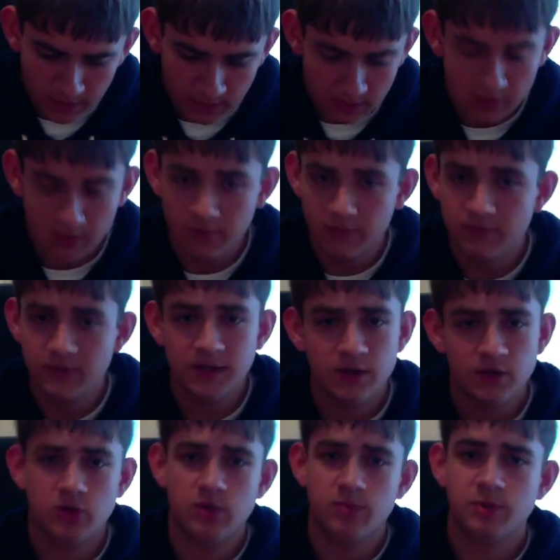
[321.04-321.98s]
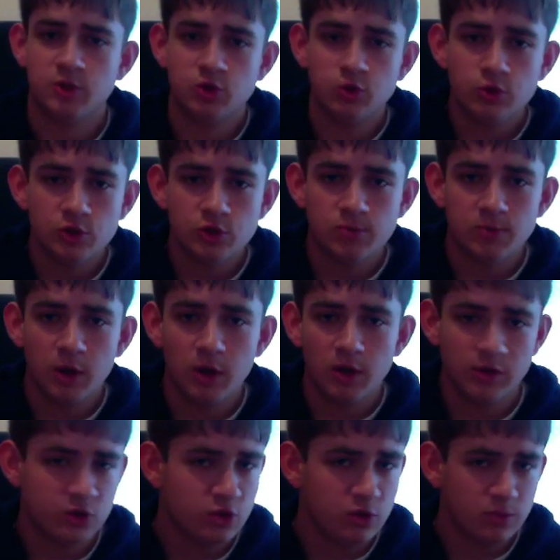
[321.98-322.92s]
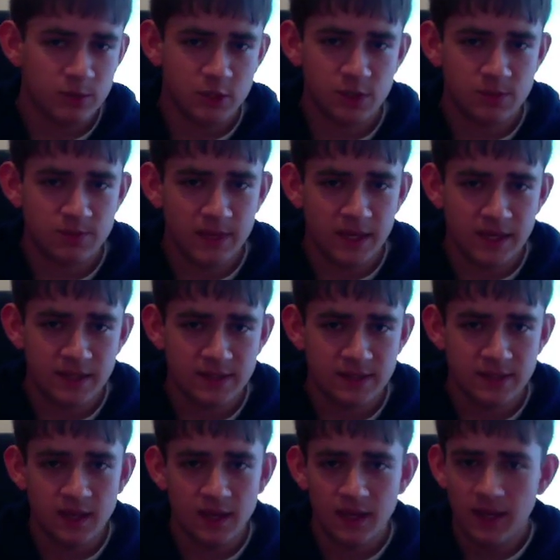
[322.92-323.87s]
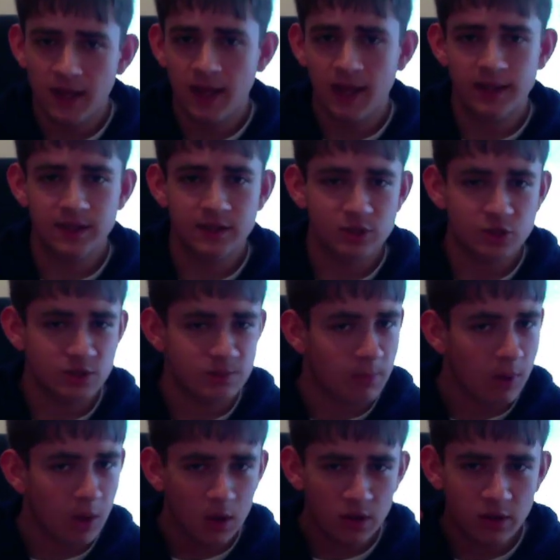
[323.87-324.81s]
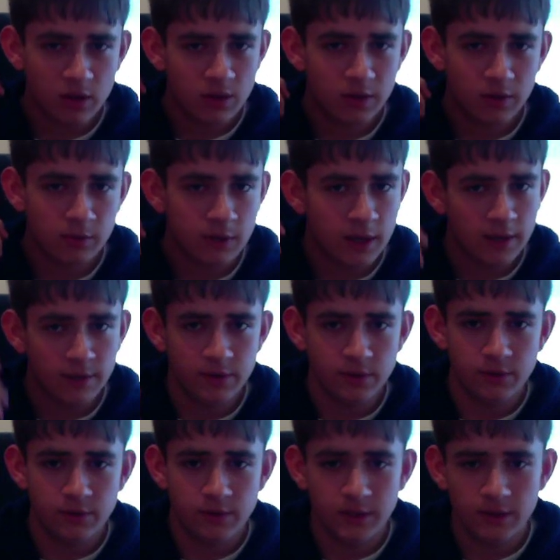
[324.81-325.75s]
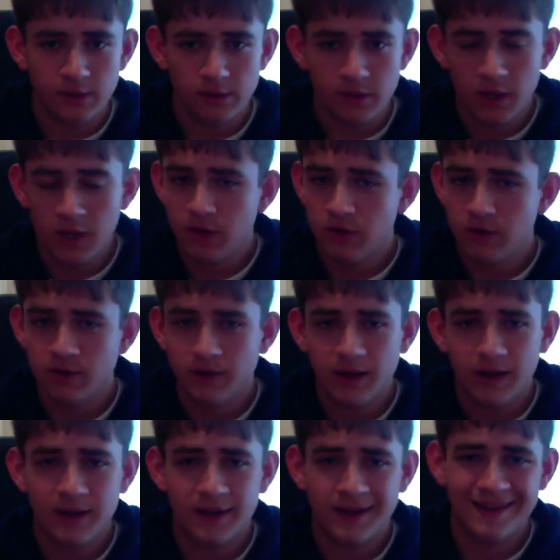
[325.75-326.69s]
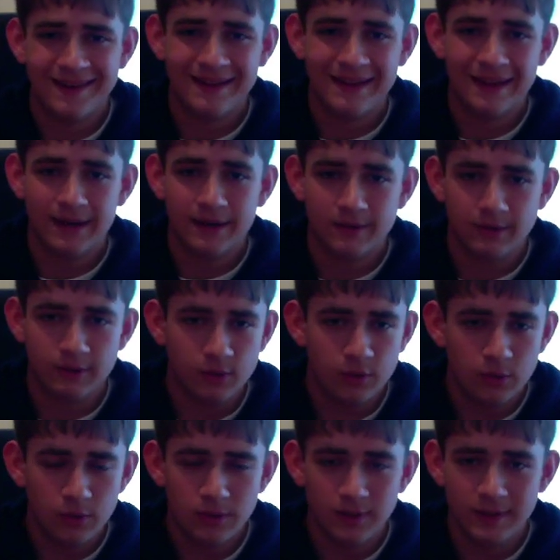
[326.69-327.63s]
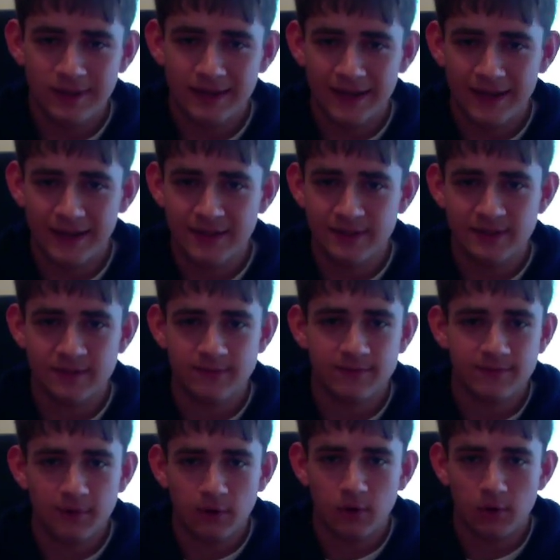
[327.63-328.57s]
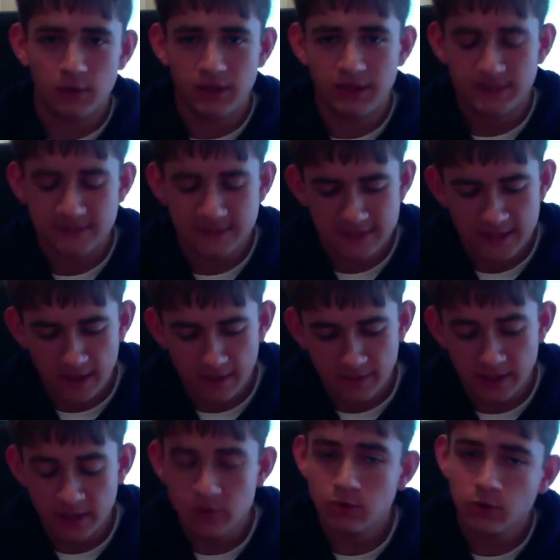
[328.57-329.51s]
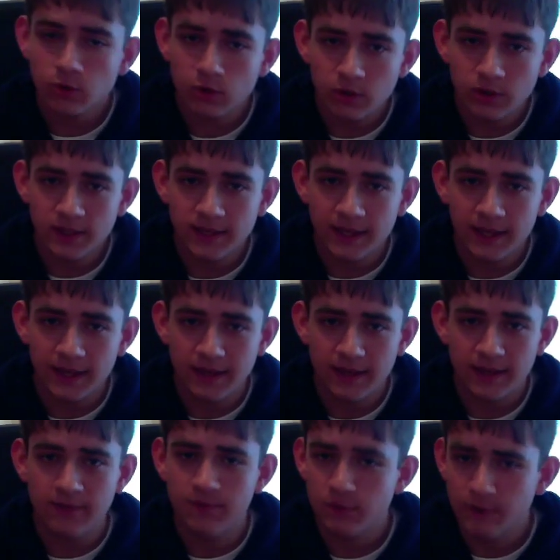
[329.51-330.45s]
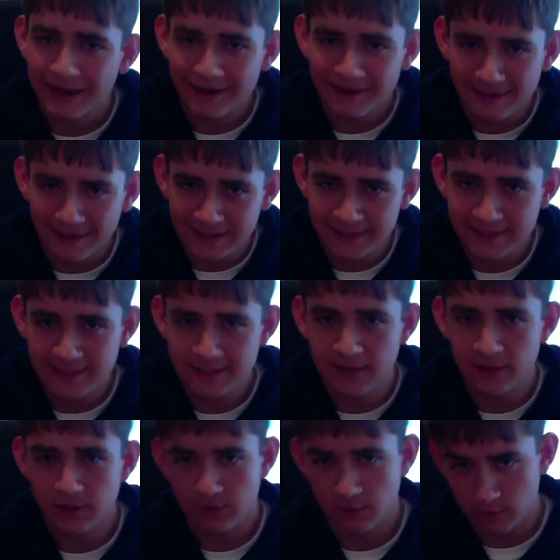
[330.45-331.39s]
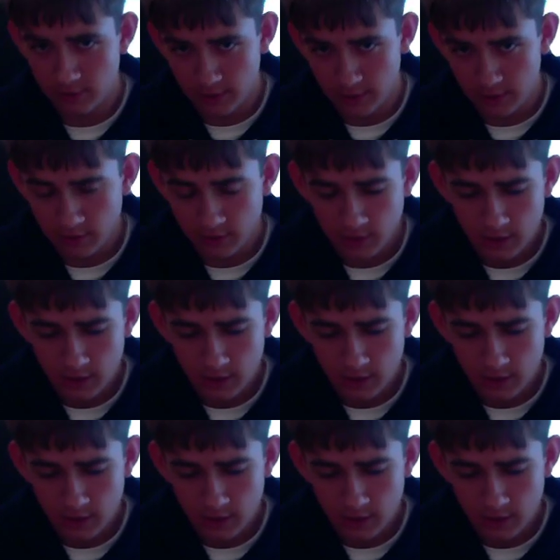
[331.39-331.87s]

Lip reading: If the ear tip is too small, there's too much space, and it's just boggling around in your ear, you're not going to get good, nice, full, clean sound that you could get if you had a nice seal in your ear.